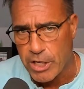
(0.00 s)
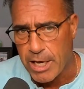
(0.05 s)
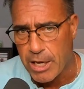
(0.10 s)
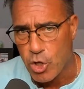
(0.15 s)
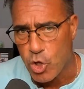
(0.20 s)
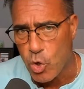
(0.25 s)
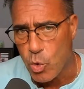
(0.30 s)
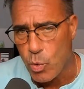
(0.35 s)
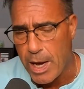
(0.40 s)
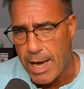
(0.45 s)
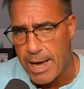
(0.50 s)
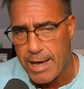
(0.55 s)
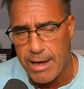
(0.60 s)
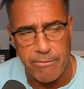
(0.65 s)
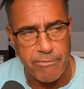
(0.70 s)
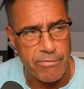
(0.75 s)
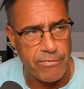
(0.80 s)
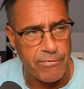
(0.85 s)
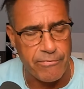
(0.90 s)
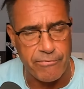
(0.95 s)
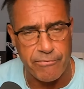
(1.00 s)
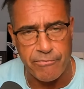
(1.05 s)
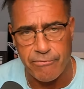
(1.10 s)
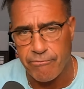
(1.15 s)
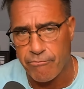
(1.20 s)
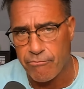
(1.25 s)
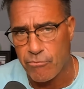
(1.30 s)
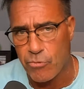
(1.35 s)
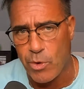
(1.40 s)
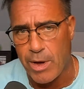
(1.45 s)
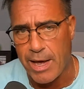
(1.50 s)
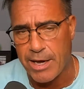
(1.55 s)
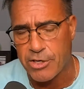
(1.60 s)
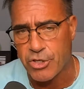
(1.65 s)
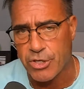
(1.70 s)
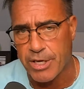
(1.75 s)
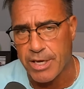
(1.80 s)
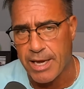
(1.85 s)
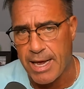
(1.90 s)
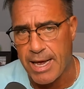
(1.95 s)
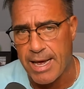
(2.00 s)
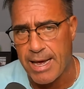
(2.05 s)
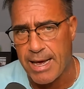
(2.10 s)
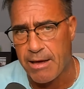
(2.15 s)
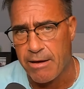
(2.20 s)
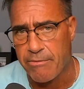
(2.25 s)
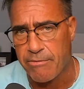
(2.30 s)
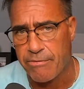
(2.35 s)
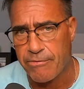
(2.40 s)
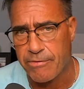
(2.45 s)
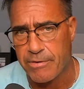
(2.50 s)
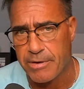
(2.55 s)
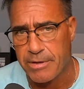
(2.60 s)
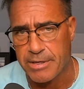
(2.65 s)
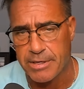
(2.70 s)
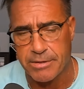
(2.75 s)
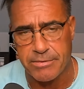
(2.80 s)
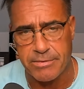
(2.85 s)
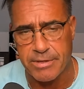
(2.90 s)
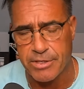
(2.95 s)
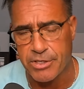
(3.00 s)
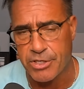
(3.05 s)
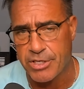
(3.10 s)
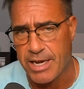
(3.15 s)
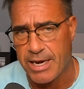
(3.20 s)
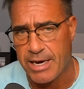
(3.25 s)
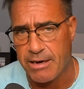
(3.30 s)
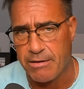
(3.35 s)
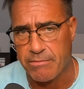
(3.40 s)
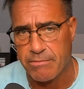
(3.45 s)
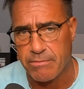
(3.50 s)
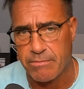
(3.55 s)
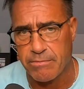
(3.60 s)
You actually have in the state,